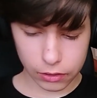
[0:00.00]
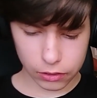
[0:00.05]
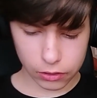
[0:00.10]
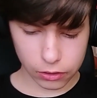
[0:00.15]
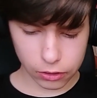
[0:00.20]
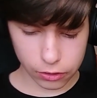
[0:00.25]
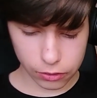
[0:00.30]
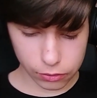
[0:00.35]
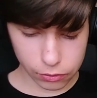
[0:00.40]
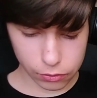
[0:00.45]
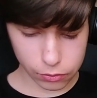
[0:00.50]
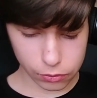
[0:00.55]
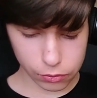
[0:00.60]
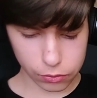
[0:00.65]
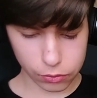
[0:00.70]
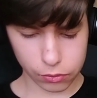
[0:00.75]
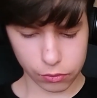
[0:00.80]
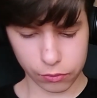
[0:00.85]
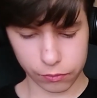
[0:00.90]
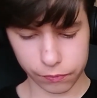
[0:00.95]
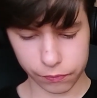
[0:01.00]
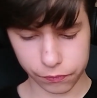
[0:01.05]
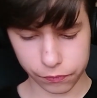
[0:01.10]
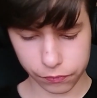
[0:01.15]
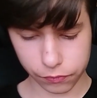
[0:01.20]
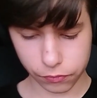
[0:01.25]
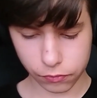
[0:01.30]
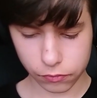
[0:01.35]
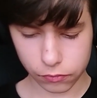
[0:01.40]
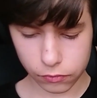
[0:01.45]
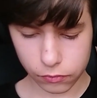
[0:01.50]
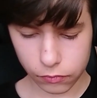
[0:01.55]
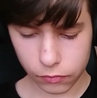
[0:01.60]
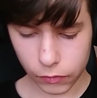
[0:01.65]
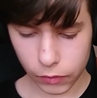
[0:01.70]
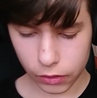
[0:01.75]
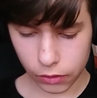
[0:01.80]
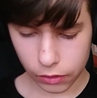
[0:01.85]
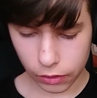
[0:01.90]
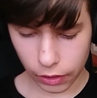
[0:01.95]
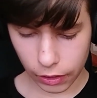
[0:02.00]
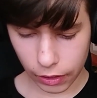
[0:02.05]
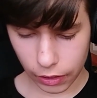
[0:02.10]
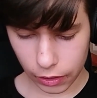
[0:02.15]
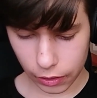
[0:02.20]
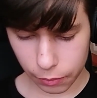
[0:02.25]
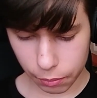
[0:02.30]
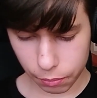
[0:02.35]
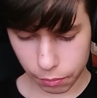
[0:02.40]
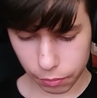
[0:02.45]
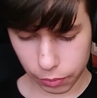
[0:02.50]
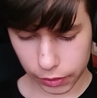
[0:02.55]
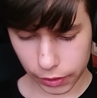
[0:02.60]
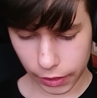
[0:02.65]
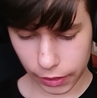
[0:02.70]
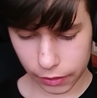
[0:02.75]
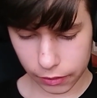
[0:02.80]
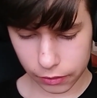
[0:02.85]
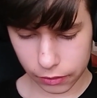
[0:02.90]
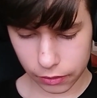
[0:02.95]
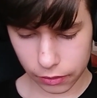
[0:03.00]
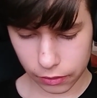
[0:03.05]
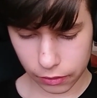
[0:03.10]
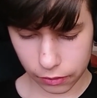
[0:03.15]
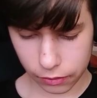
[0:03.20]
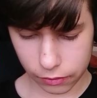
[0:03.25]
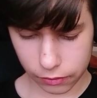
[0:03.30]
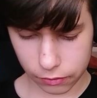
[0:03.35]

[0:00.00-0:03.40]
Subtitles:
to a plant